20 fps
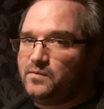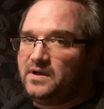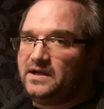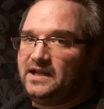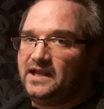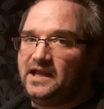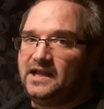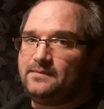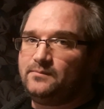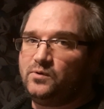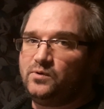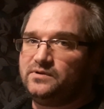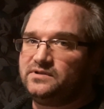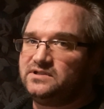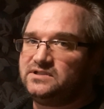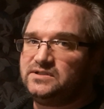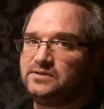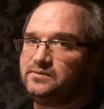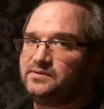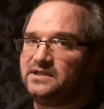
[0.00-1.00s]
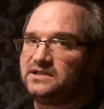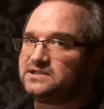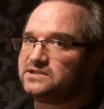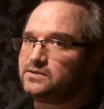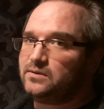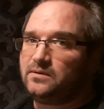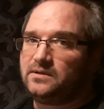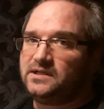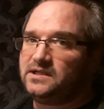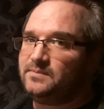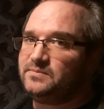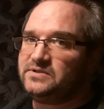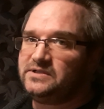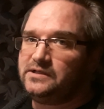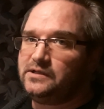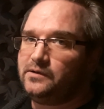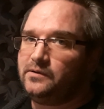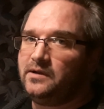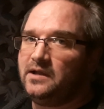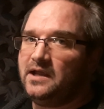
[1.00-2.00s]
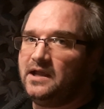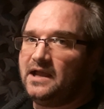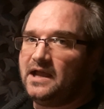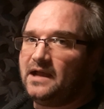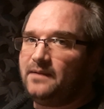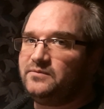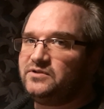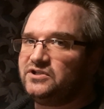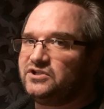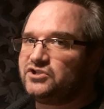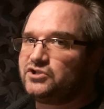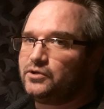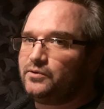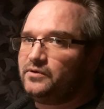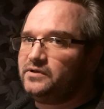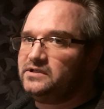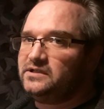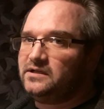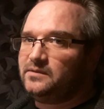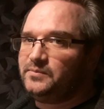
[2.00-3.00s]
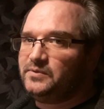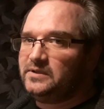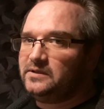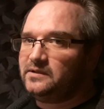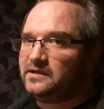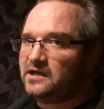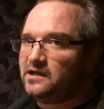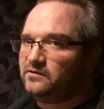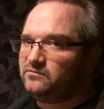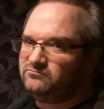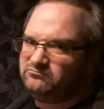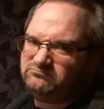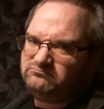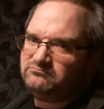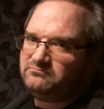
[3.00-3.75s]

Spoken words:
want to add more than 2, that's totally up to you. I'm just showing you up here how